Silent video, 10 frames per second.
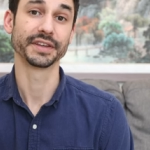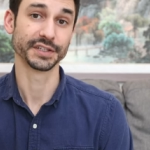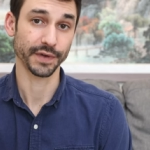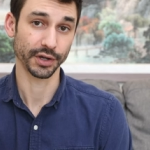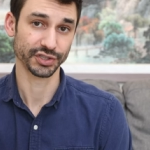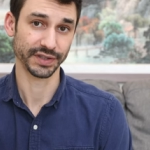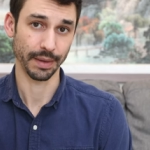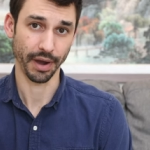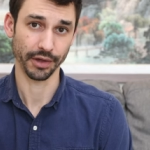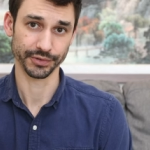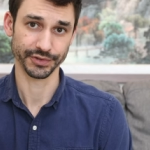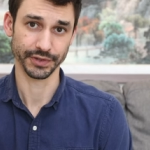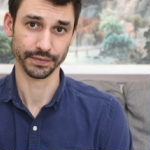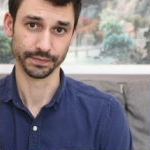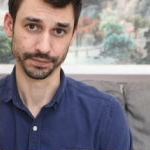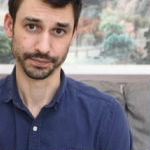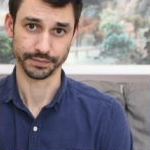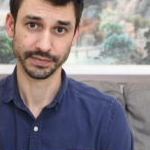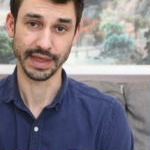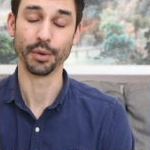dysfunction that bothers you?
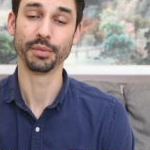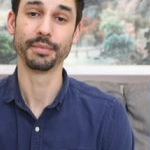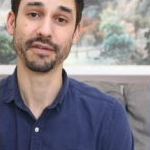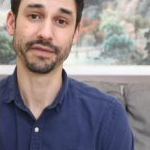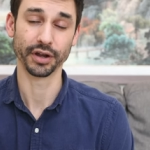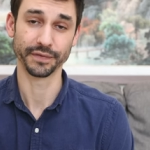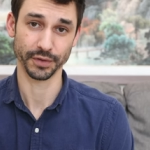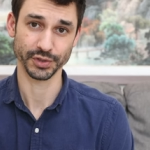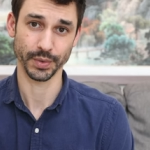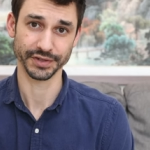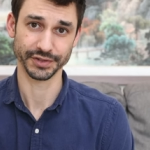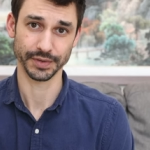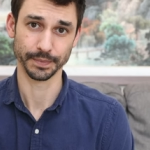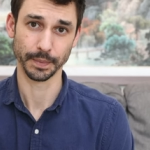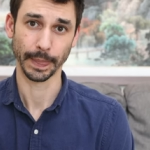That would be my very first question.